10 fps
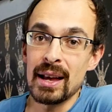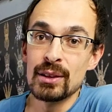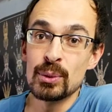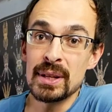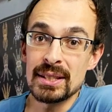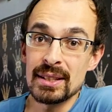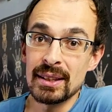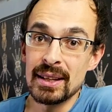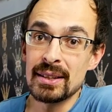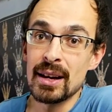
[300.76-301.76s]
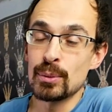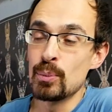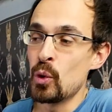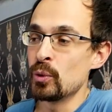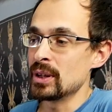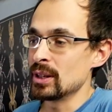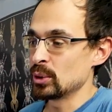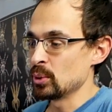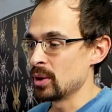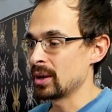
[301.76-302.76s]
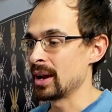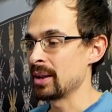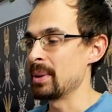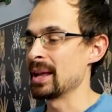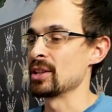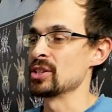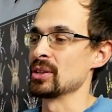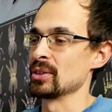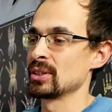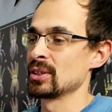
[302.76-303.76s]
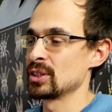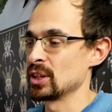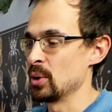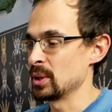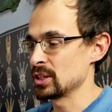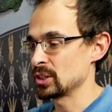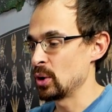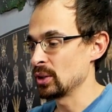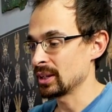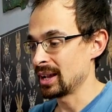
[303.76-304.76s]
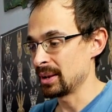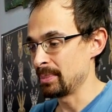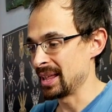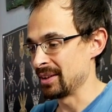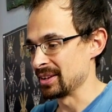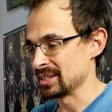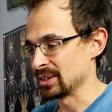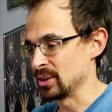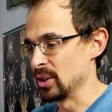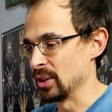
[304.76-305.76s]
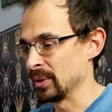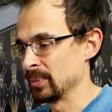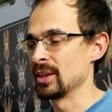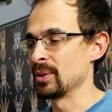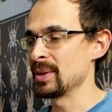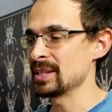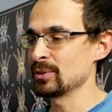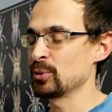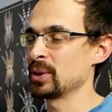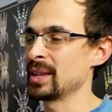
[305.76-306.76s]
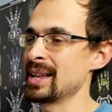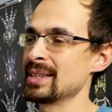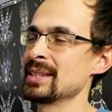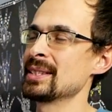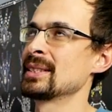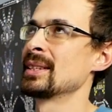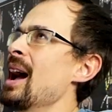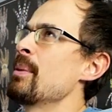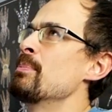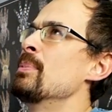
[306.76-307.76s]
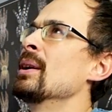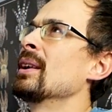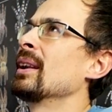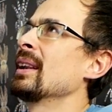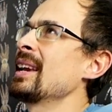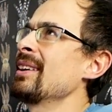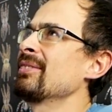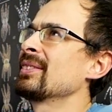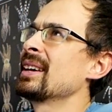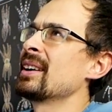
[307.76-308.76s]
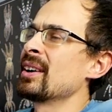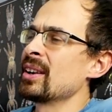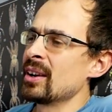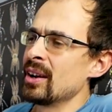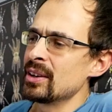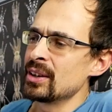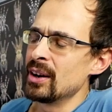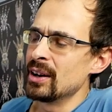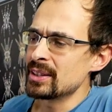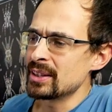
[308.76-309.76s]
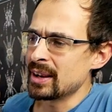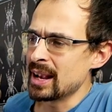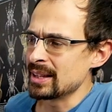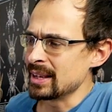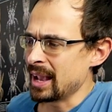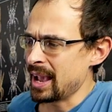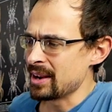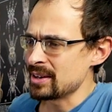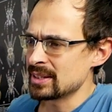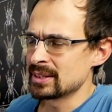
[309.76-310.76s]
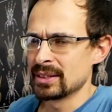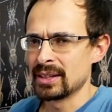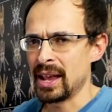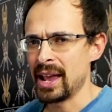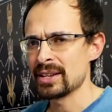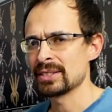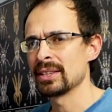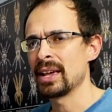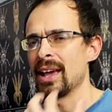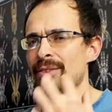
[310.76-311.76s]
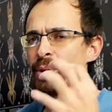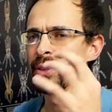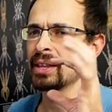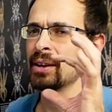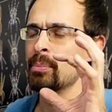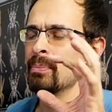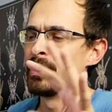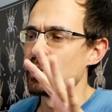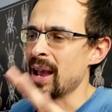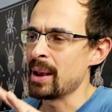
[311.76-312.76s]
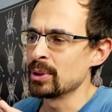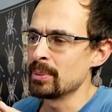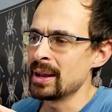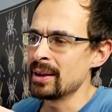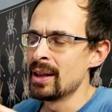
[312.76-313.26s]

And recently it got moved into a caribena genus, so it is called caribena versicolor. The reason for that is, I believe their articulating hairs, the hairs that they have on their abdomen,